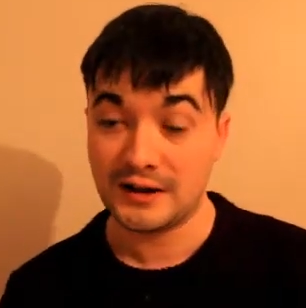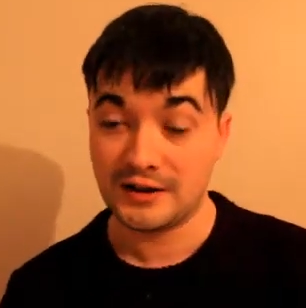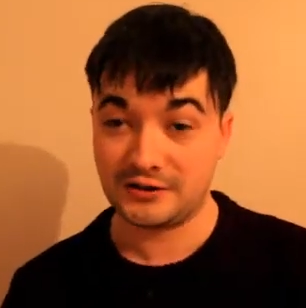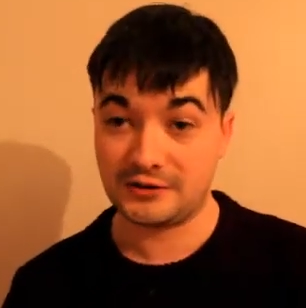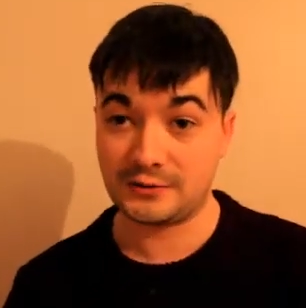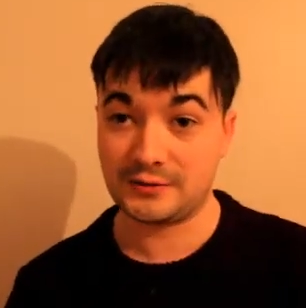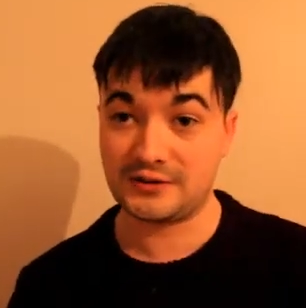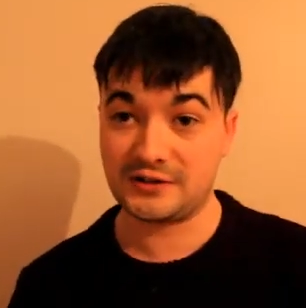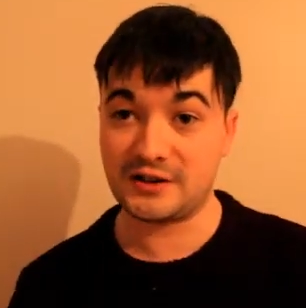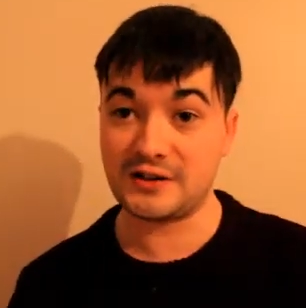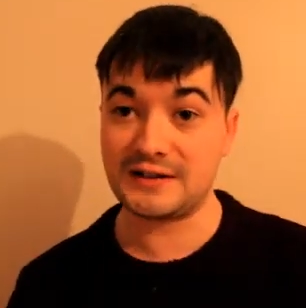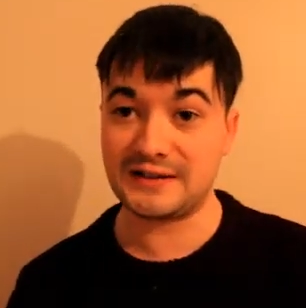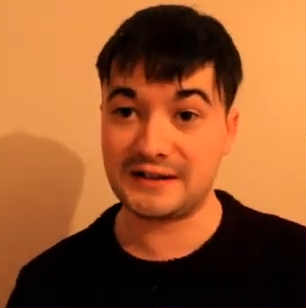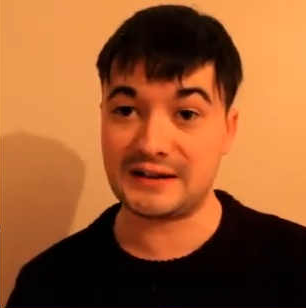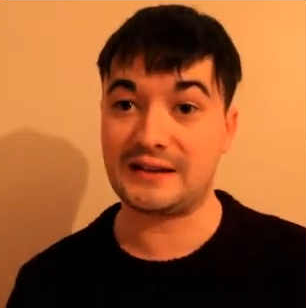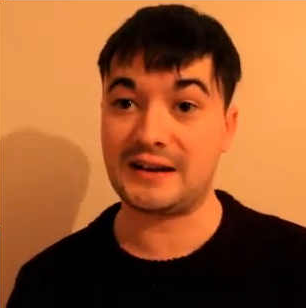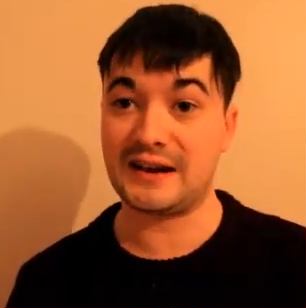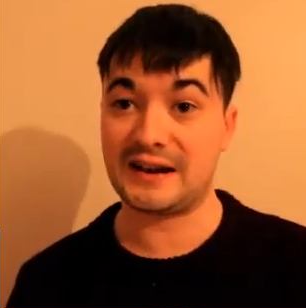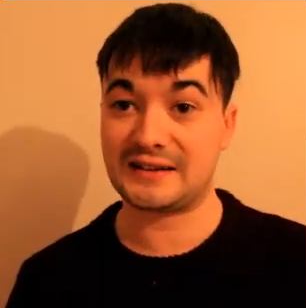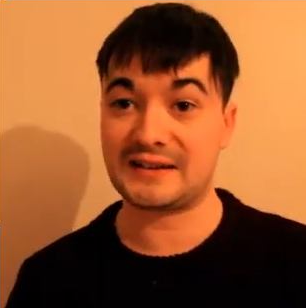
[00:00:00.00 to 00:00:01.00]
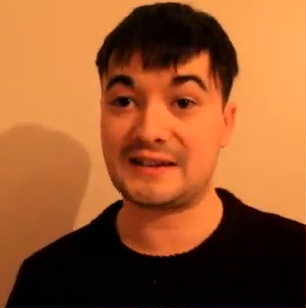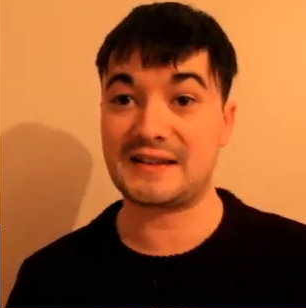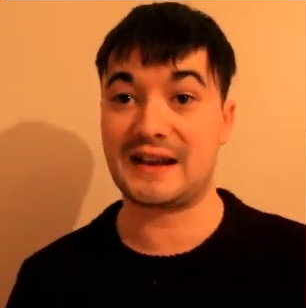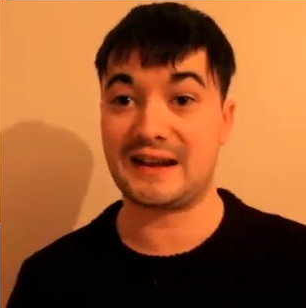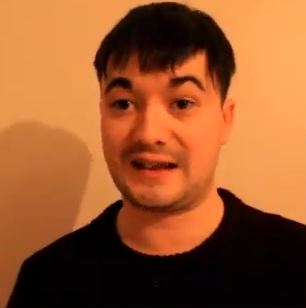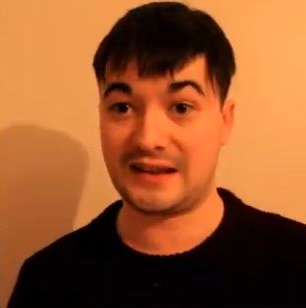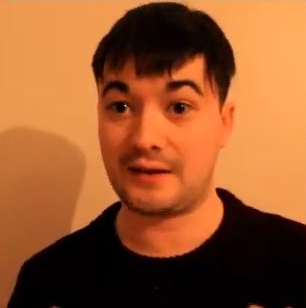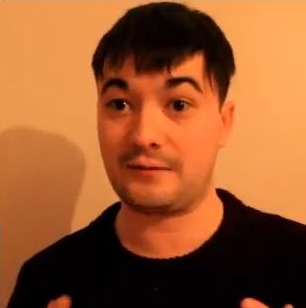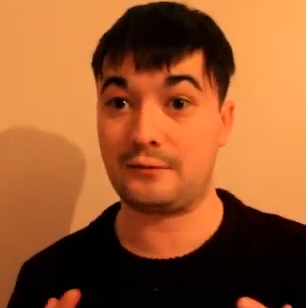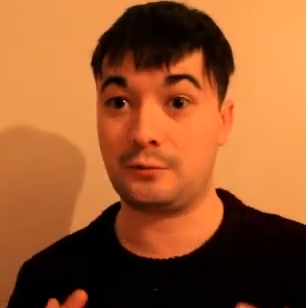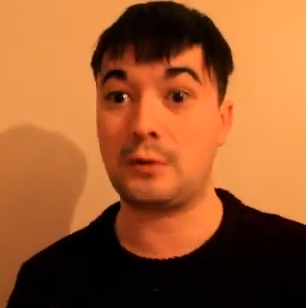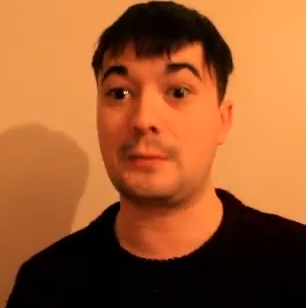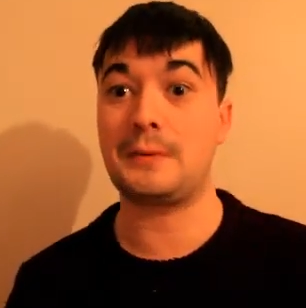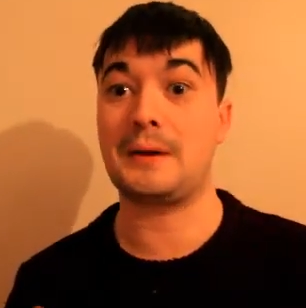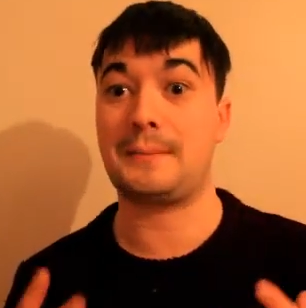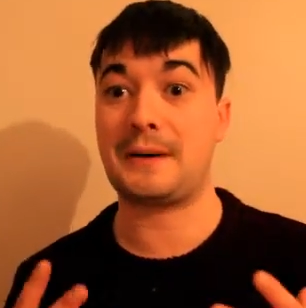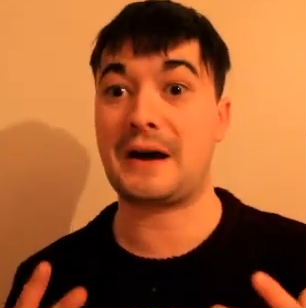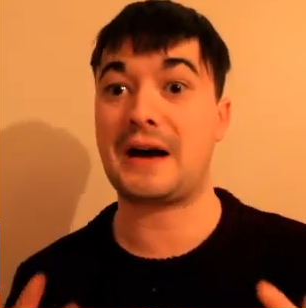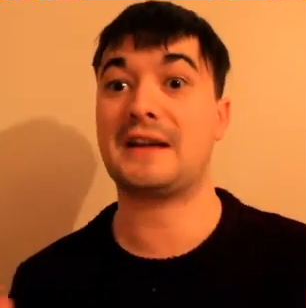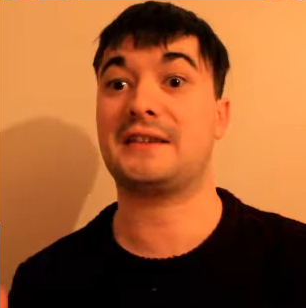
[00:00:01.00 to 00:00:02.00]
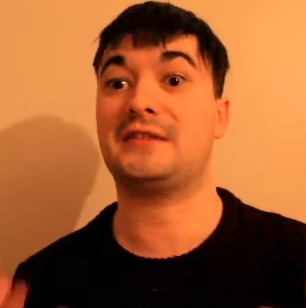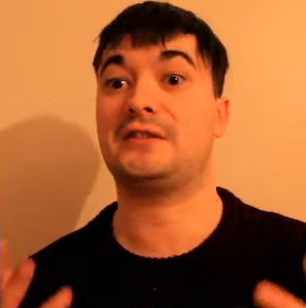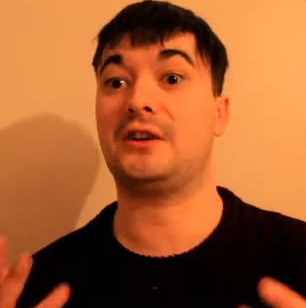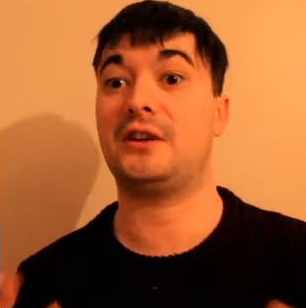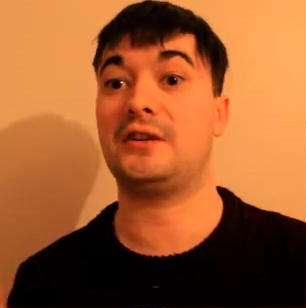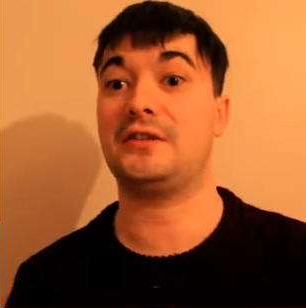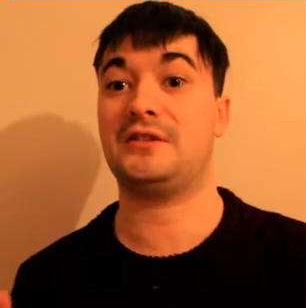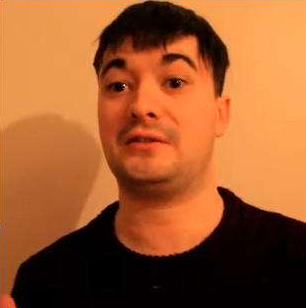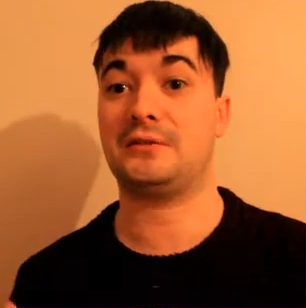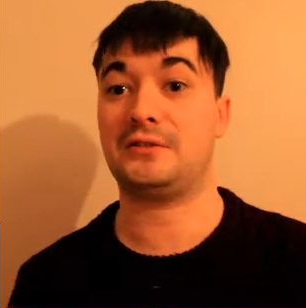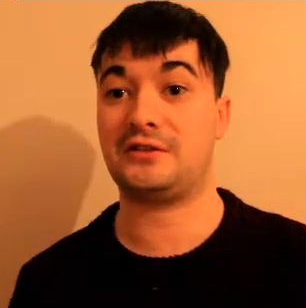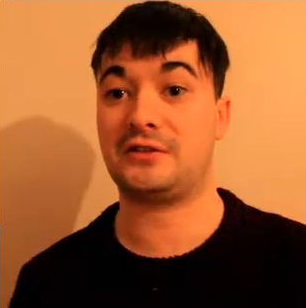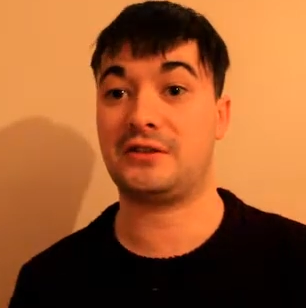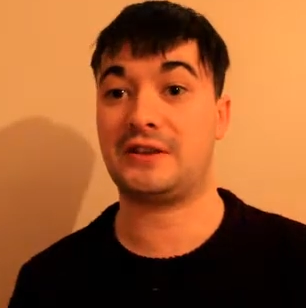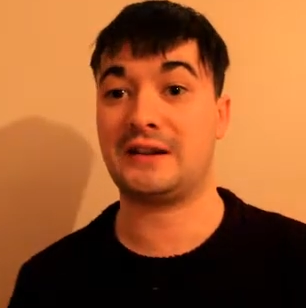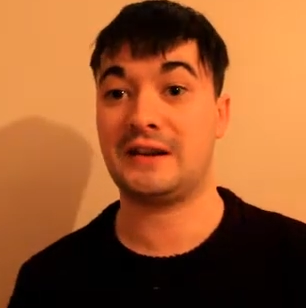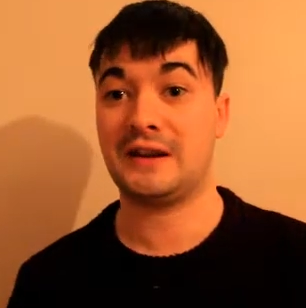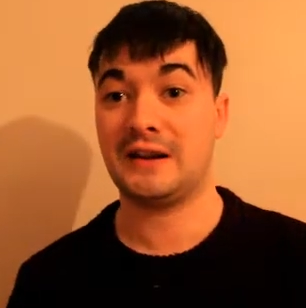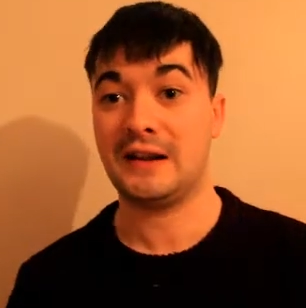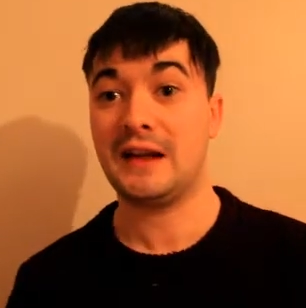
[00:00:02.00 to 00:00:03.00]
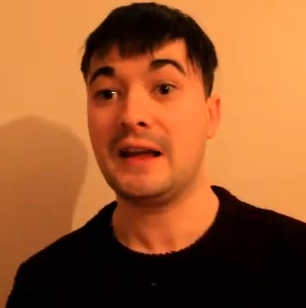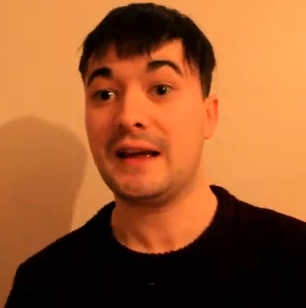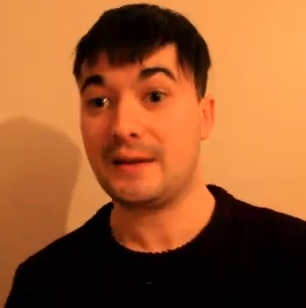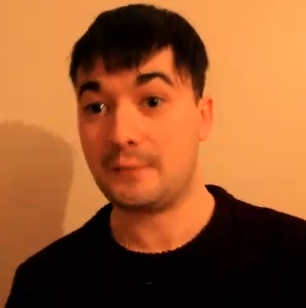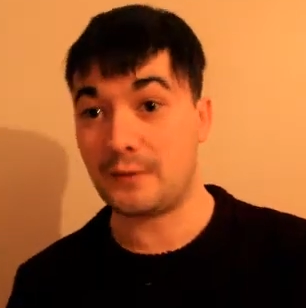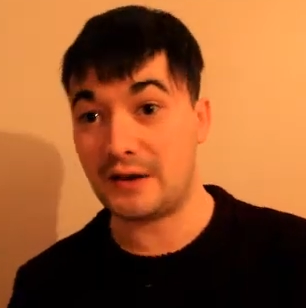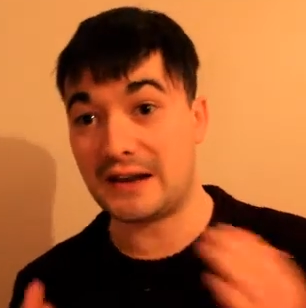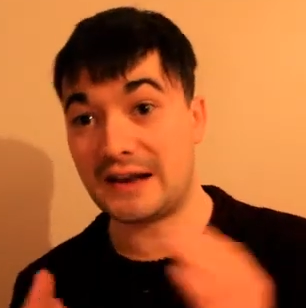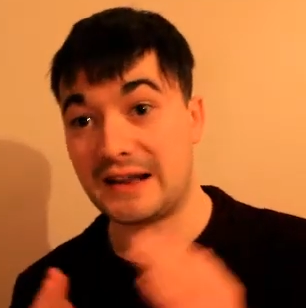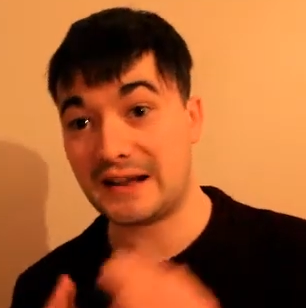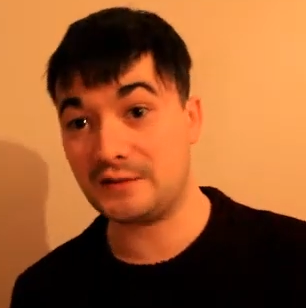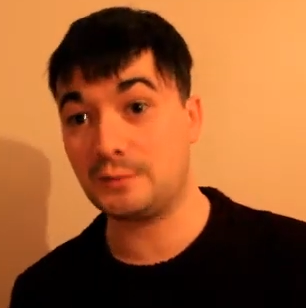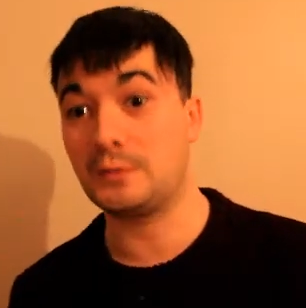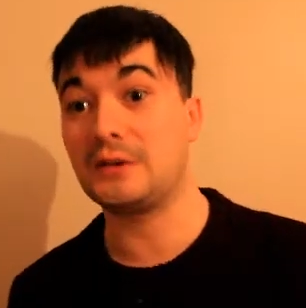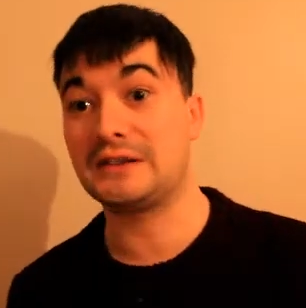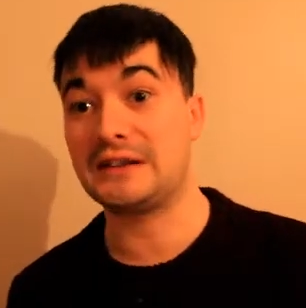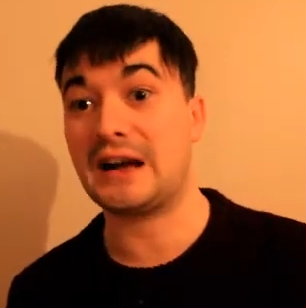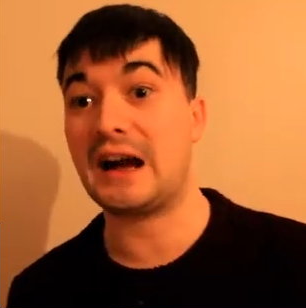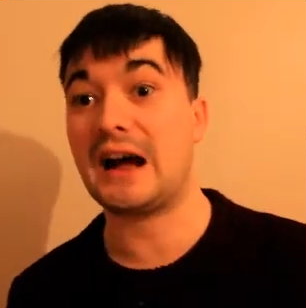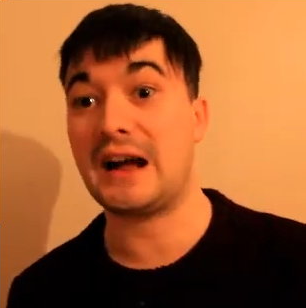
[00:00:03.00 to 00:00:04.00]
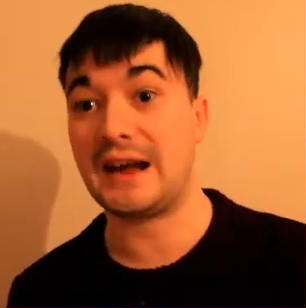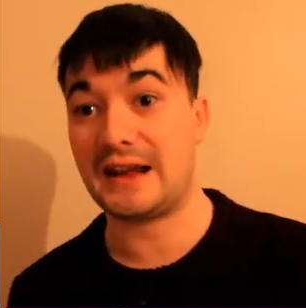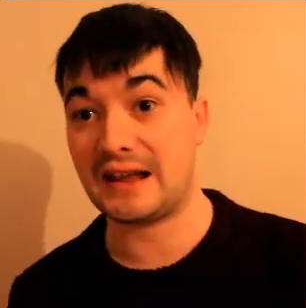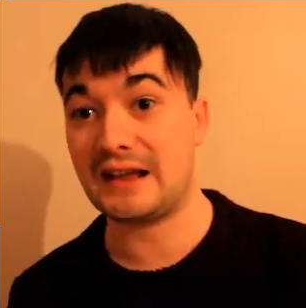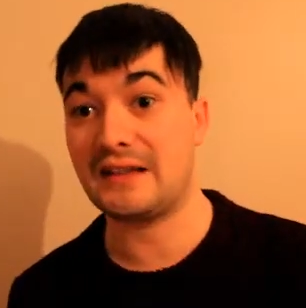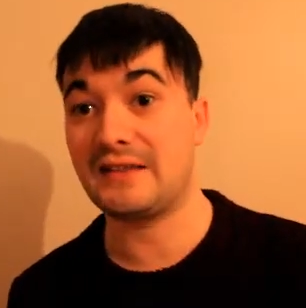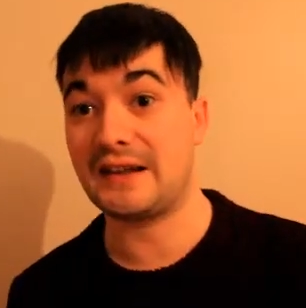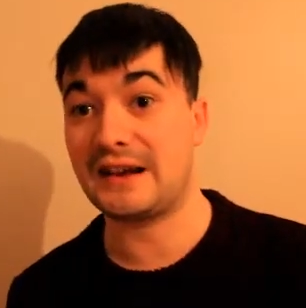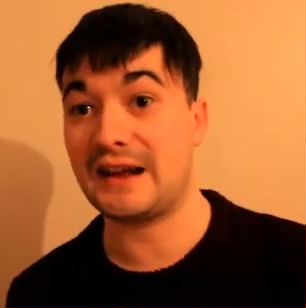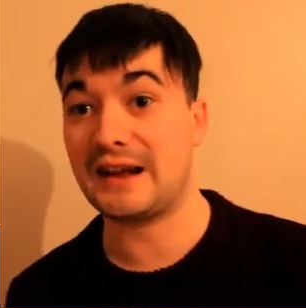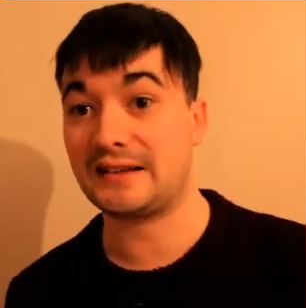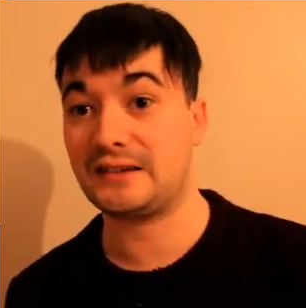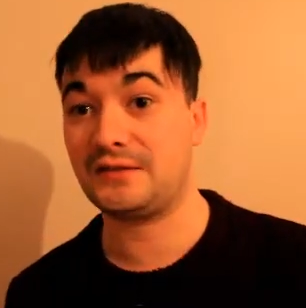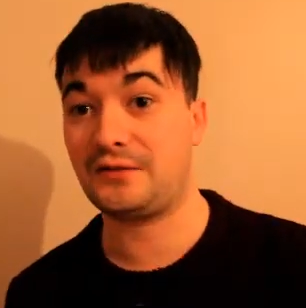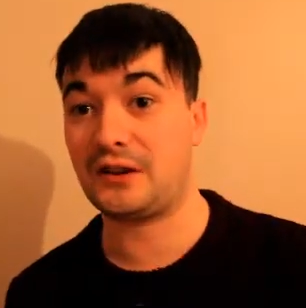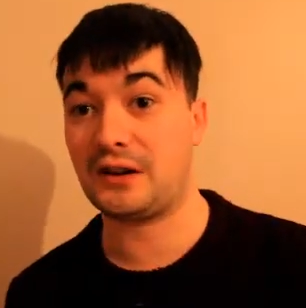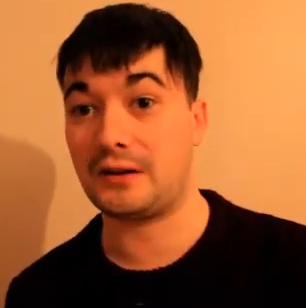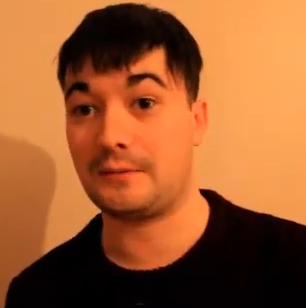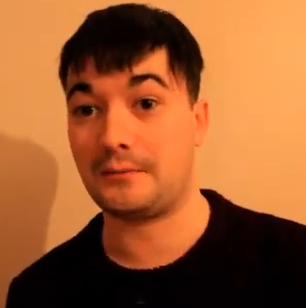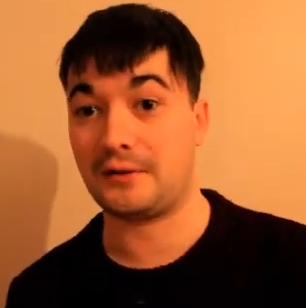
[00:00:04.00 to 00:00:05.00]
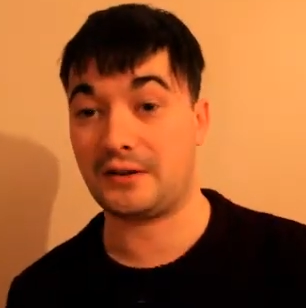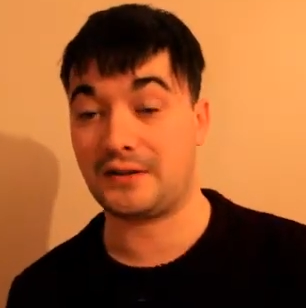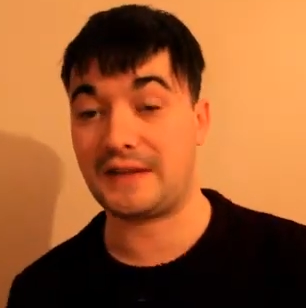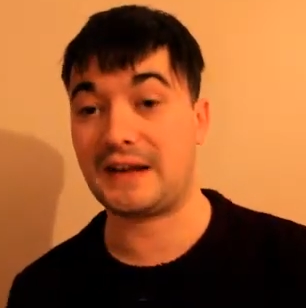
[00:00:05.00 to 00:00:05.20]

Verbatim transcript: So it's good to see that actually that gift will be passed on, so, so that when Elise will die in the next film,